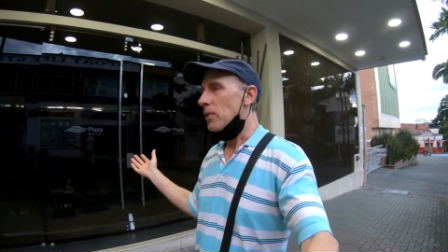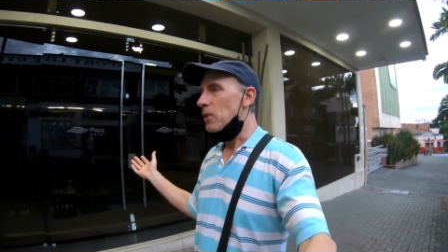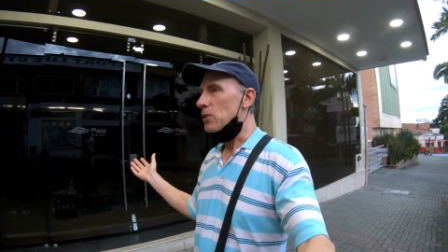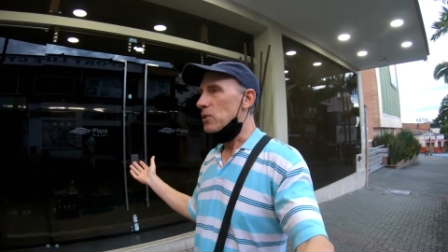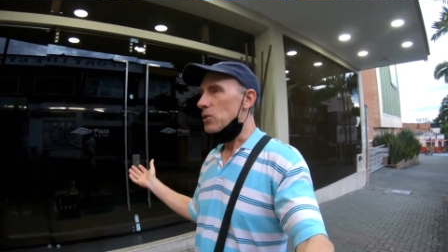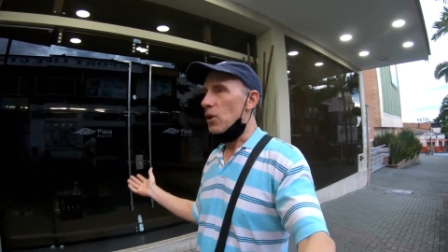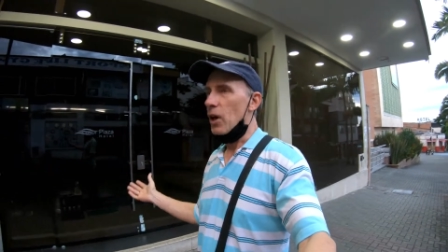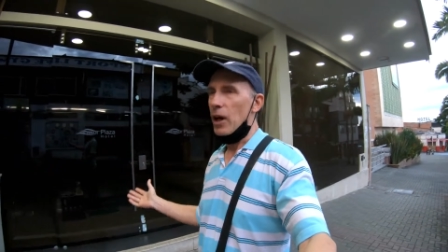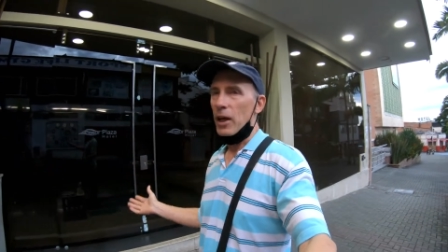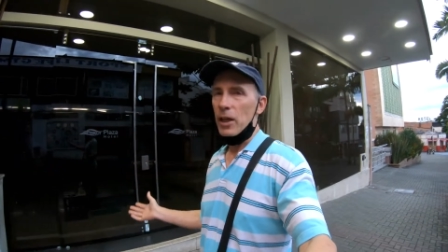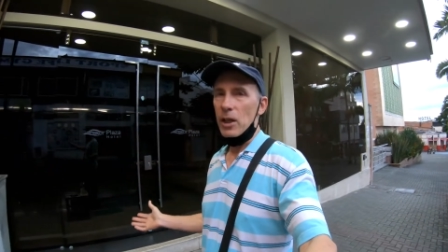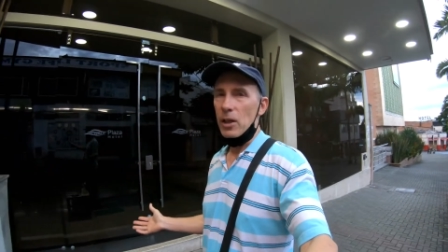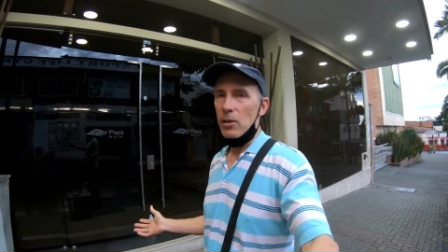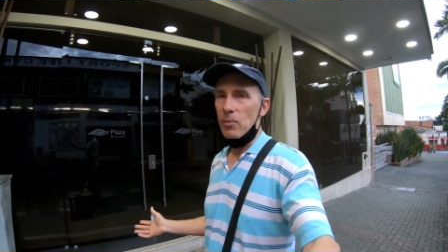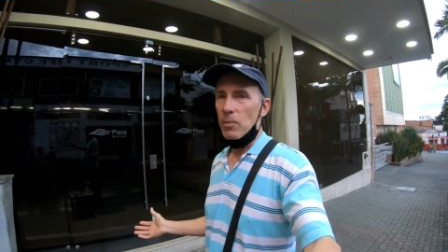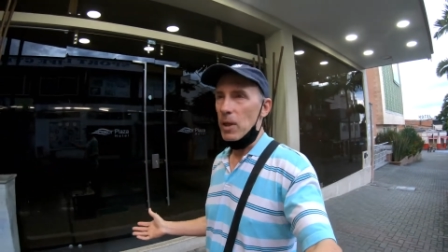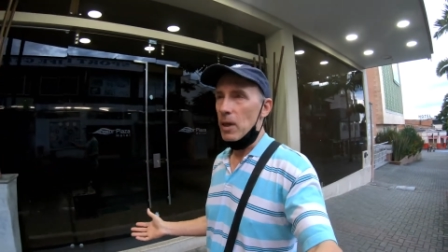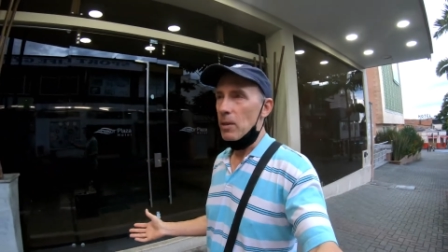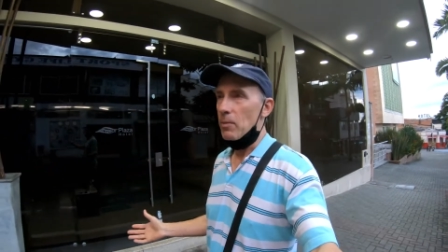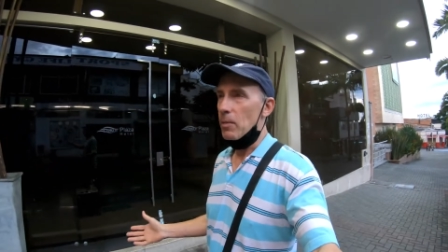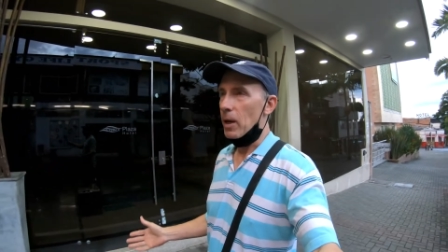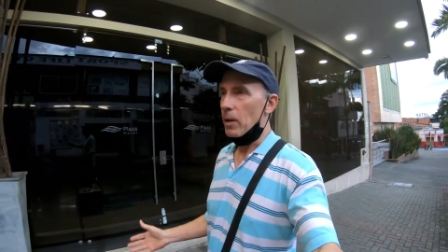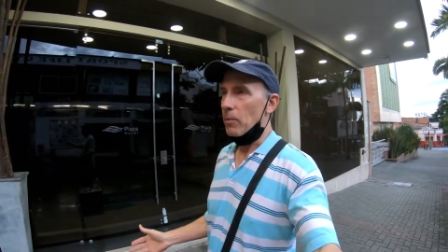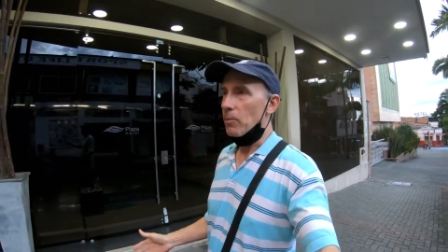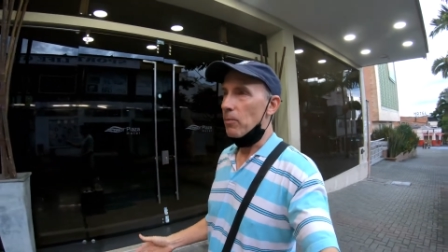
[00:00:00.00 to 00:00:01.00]
it's not going to be
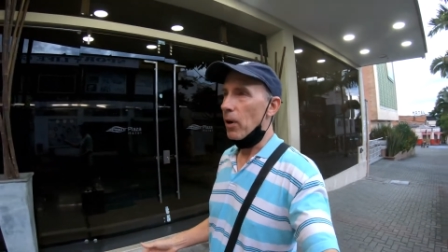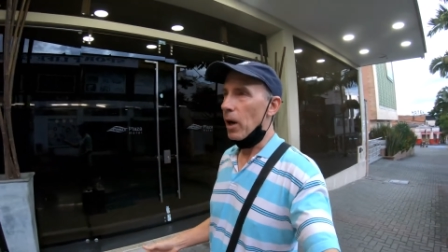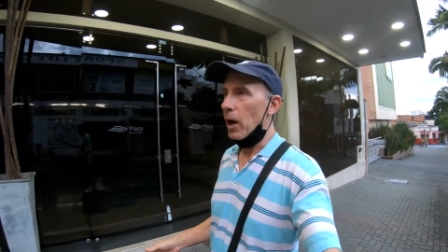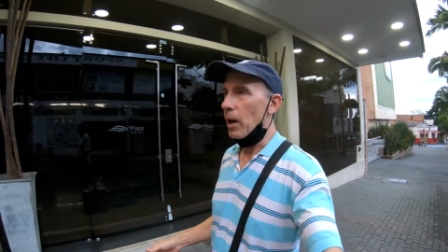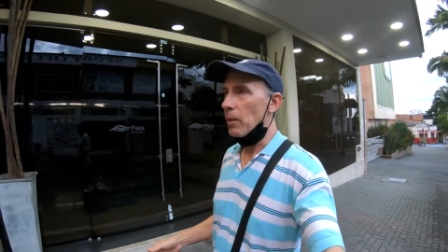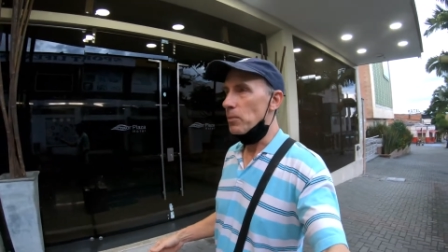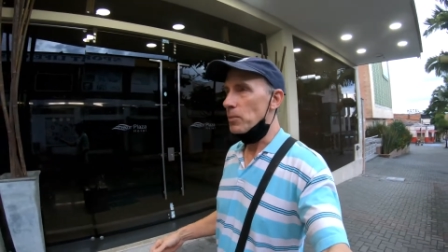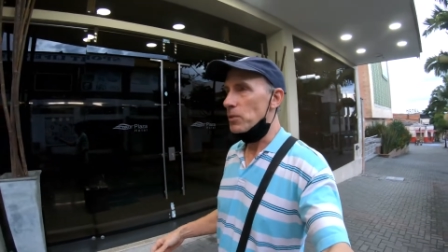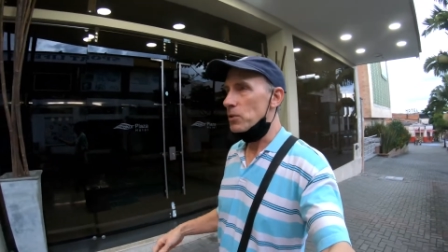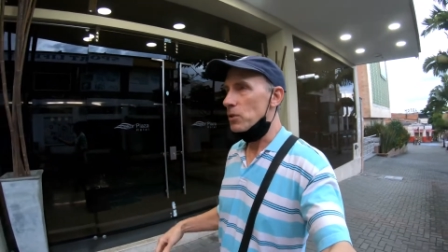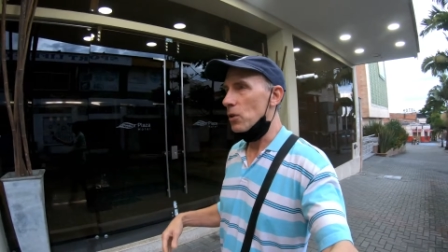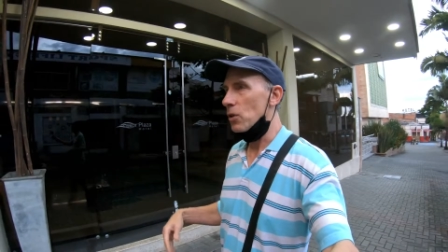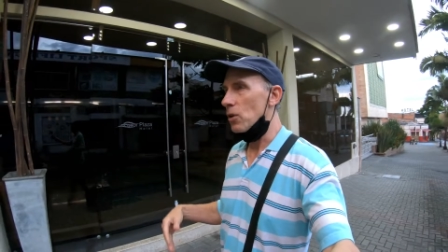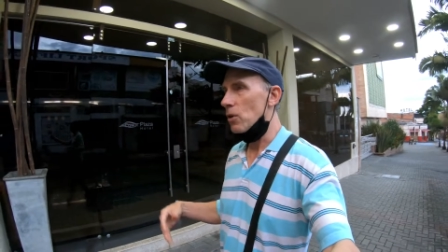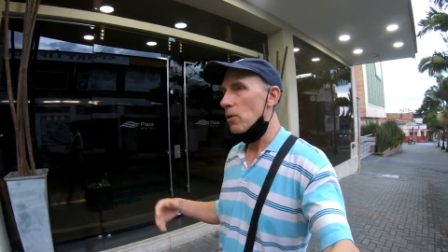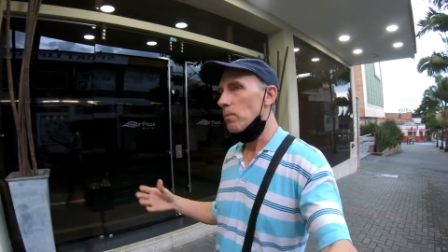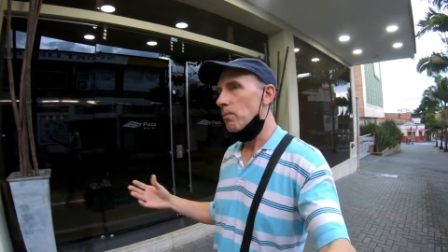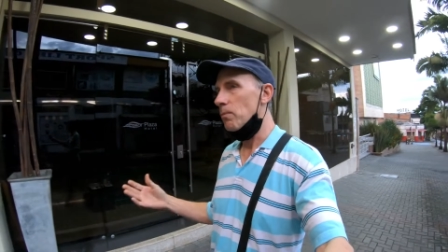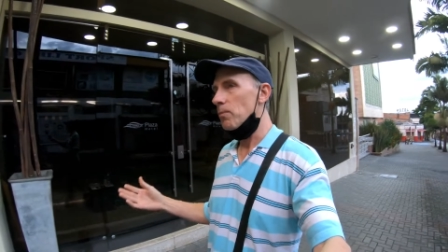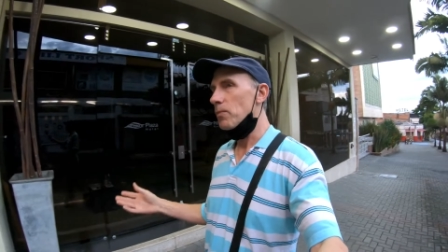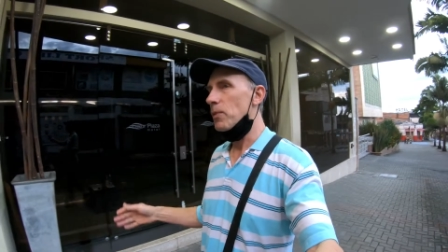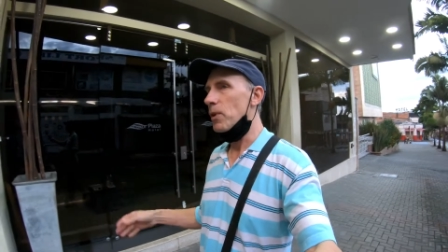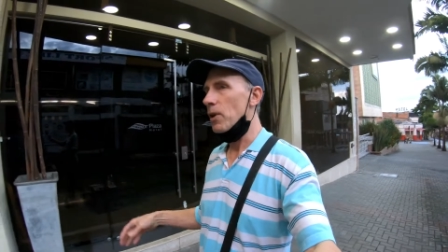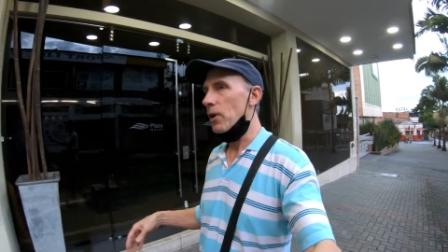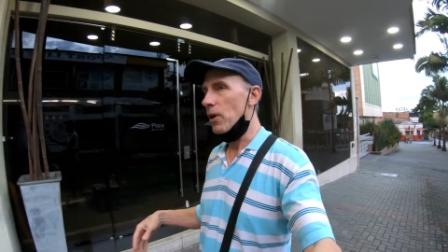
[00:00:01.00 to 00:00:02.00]
a big problem. So
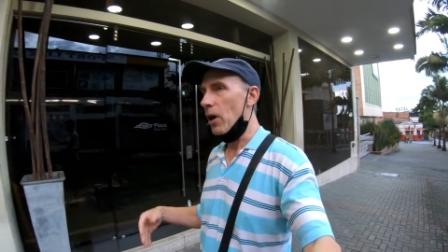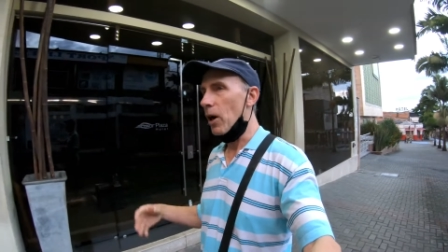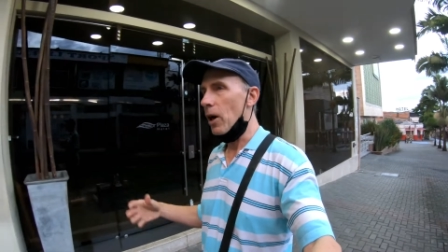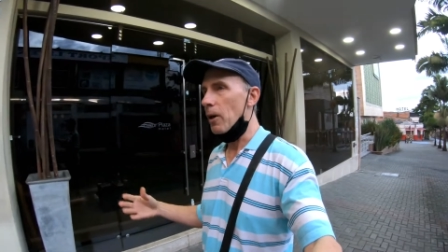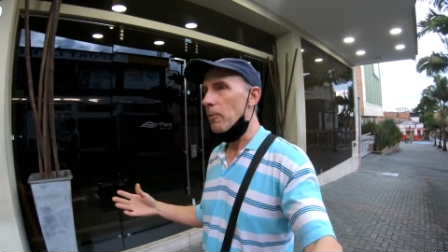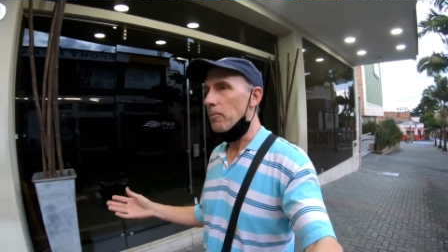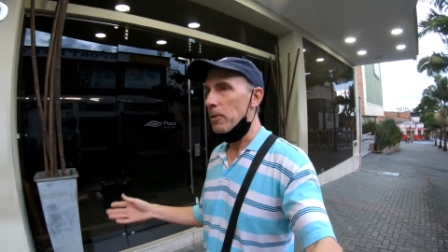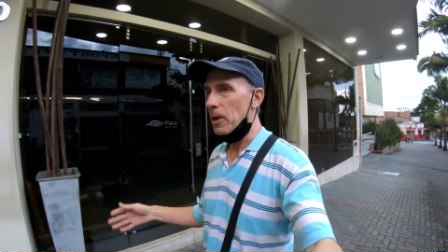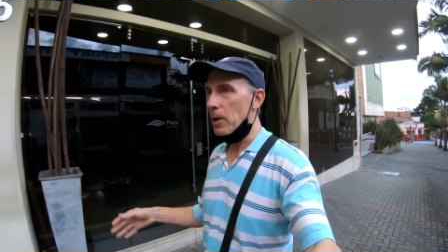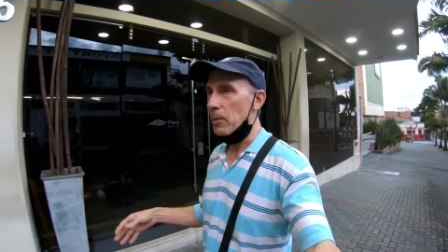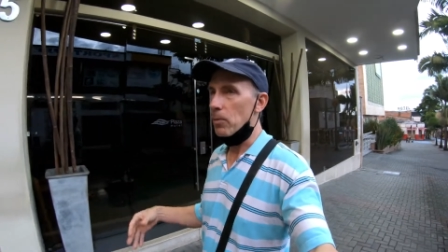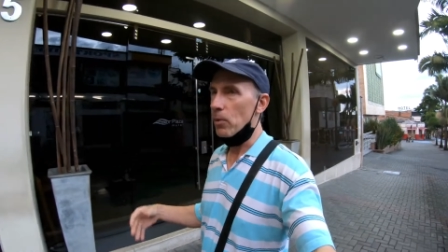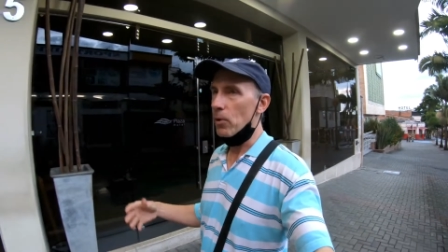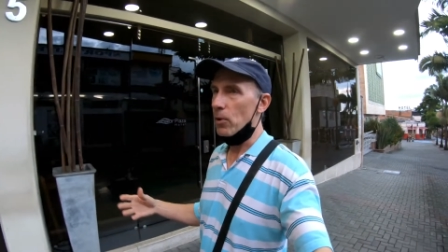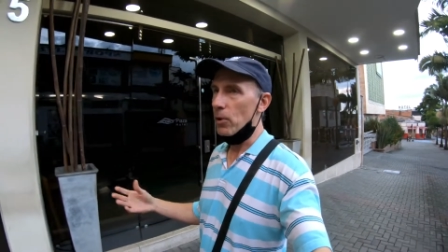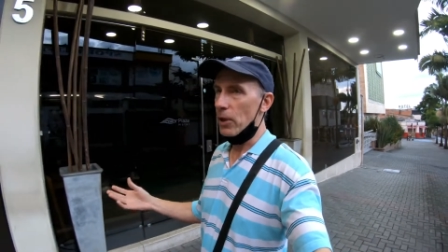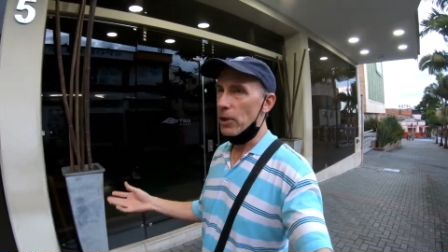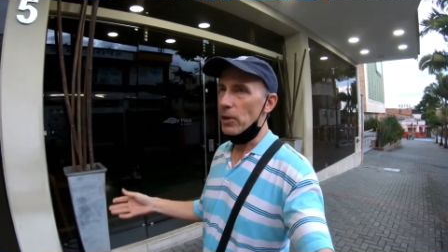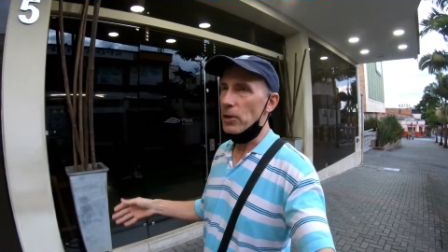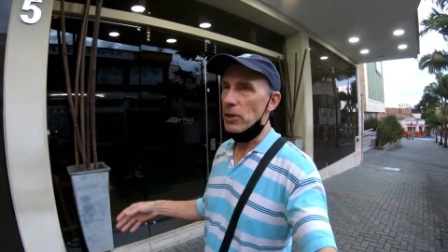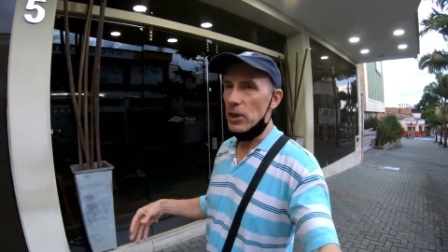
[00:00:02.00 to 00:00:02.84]
there are people that